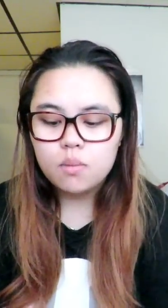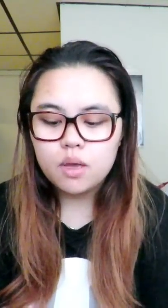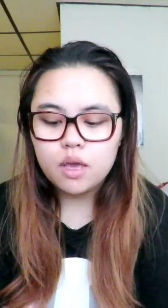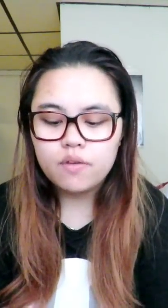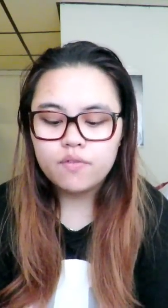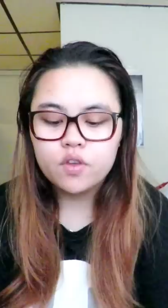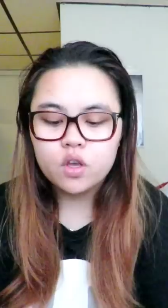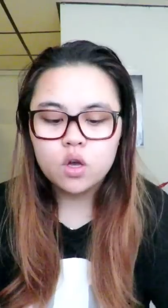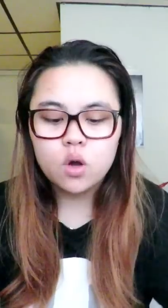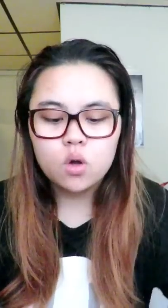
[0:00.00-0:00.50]

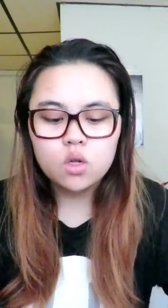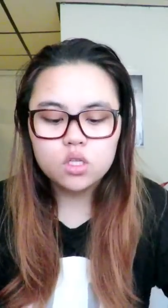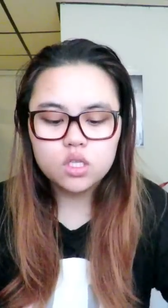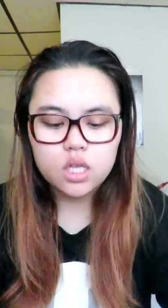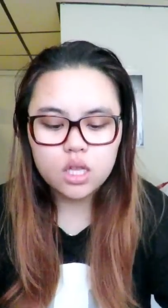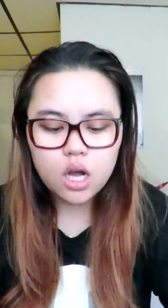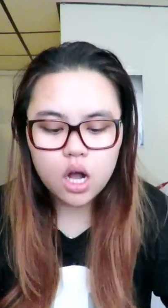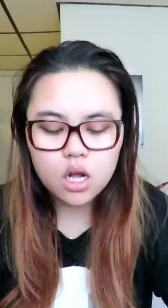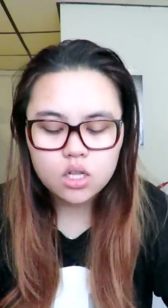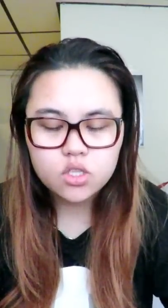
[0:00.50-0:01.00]
If you're going
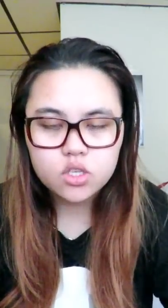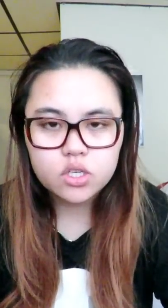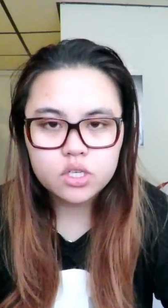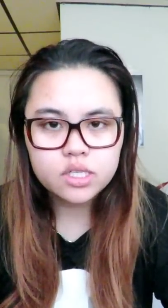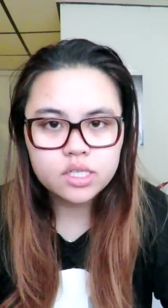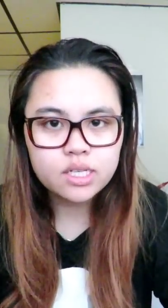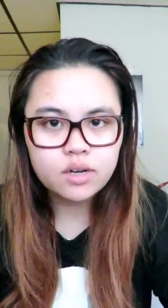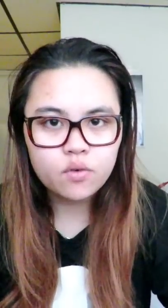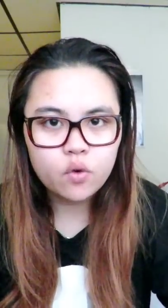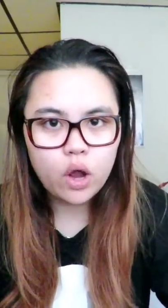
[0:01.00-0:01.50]
to the concert,
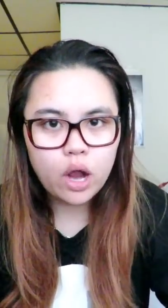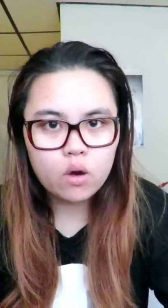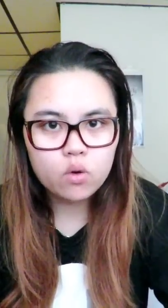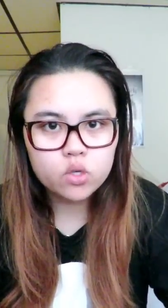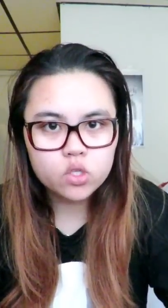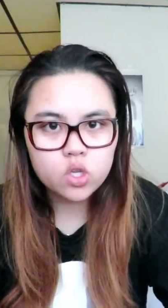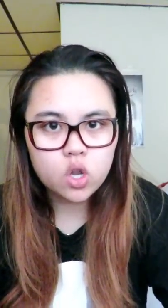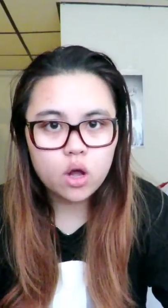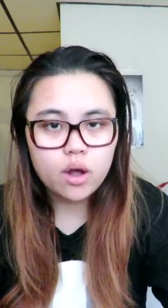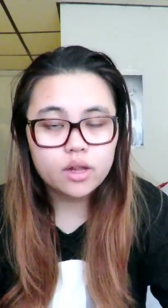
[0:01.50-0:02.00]
it's several
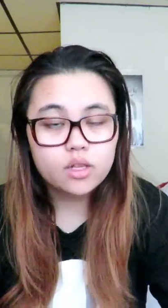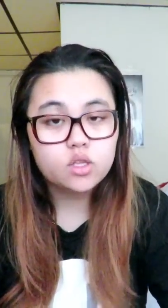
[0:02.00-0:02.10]
hours long.